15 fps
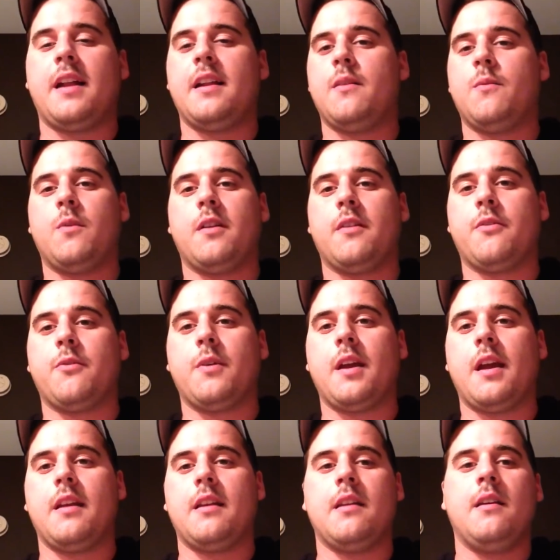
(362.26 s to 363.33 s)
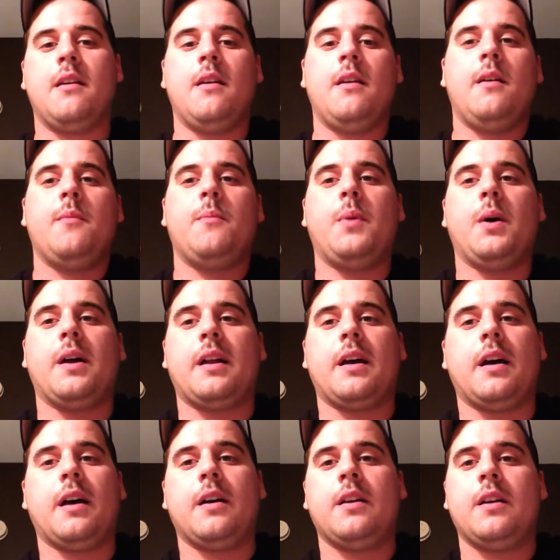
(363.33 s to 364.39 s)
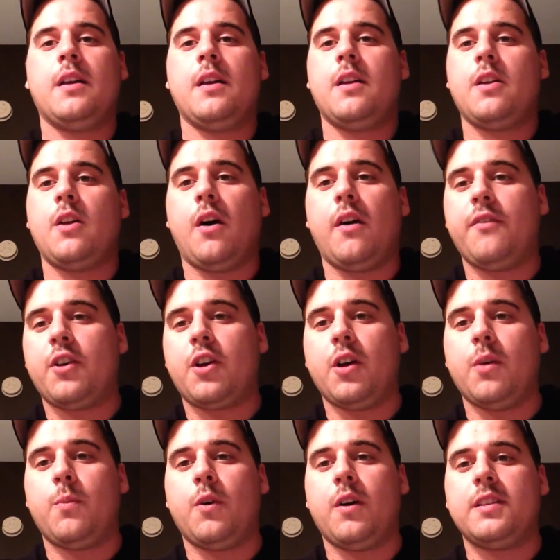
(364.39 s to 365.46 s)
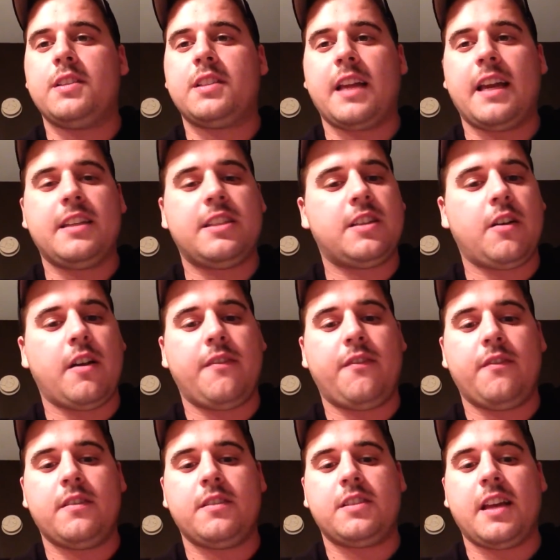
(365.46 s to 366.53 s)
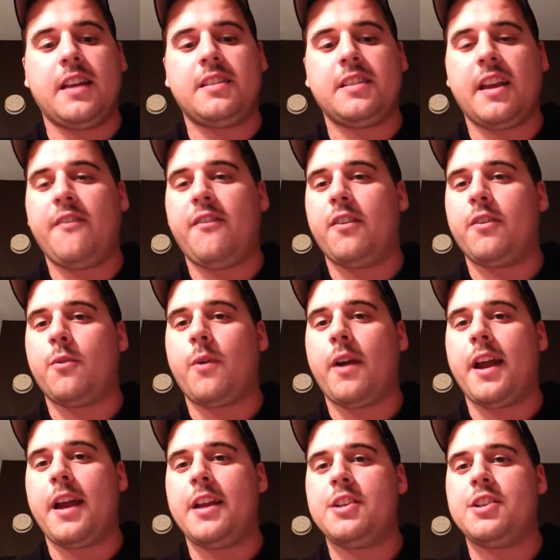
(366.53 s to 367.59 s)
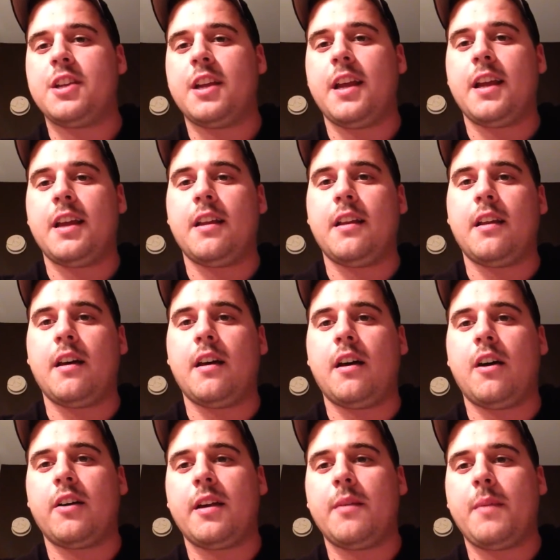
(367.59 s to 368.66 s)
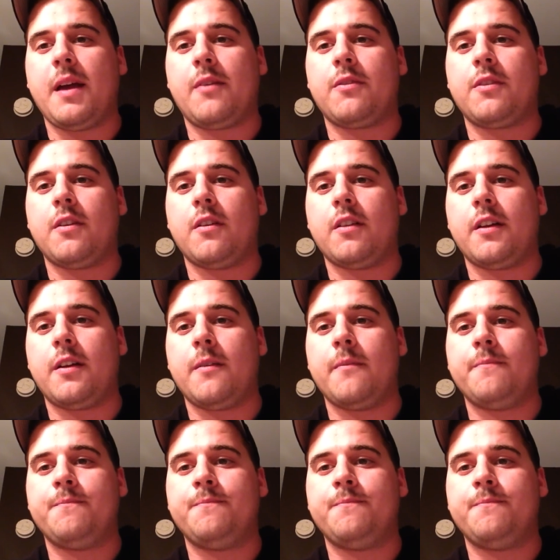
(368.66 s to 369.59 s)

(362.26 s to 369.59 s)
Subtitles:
didn't want a 380. But y'all have a good one. Stay safe on the range, and I'll get back with y'all later.